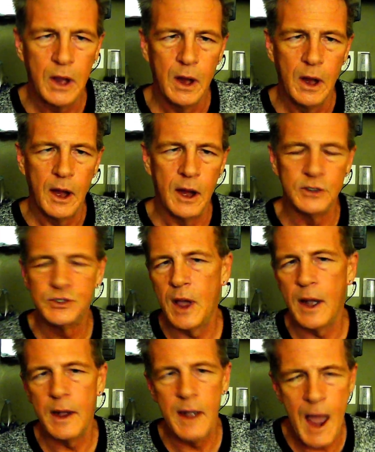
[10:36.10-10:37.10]
is
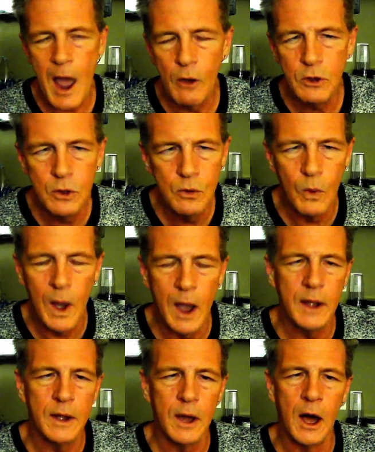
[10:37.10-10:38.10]
that now you
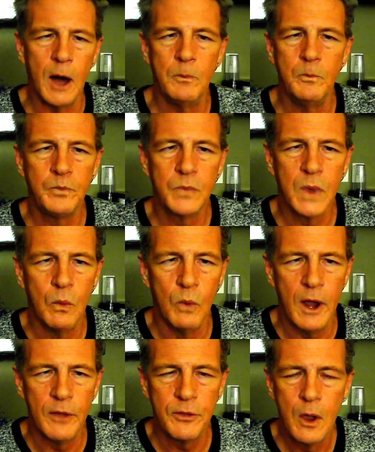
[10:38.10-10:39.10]
wind up
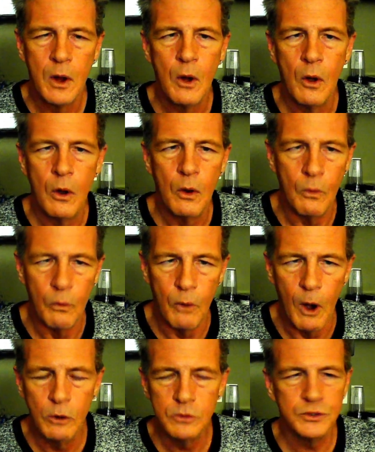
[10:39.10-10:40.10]
with
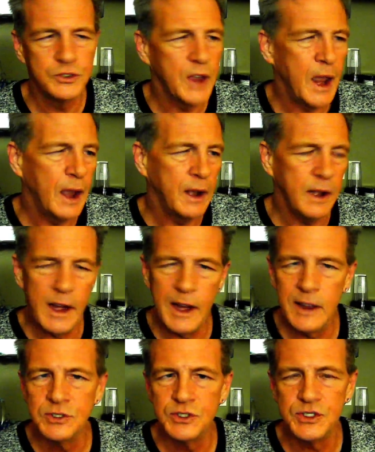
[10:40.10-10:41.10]
rodents and
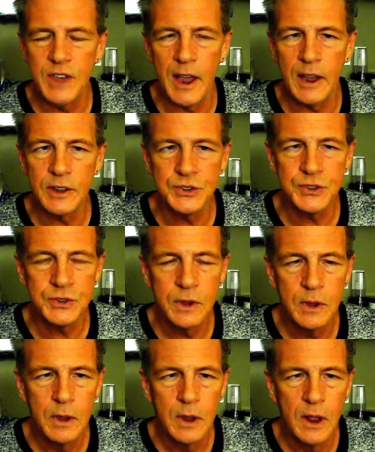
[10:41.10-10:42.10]
insects
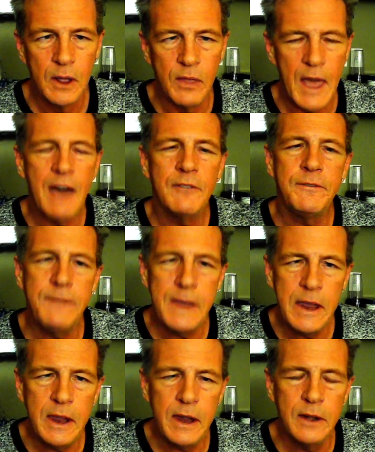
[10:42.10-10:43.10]
that
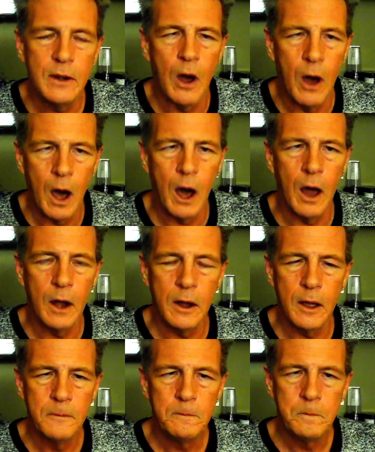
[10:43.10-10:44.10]
feed
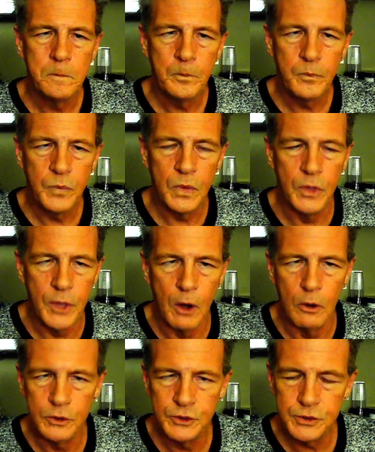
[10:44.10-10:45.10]
on
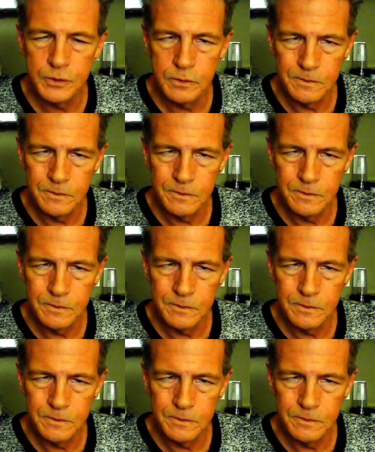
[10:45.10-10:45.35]
those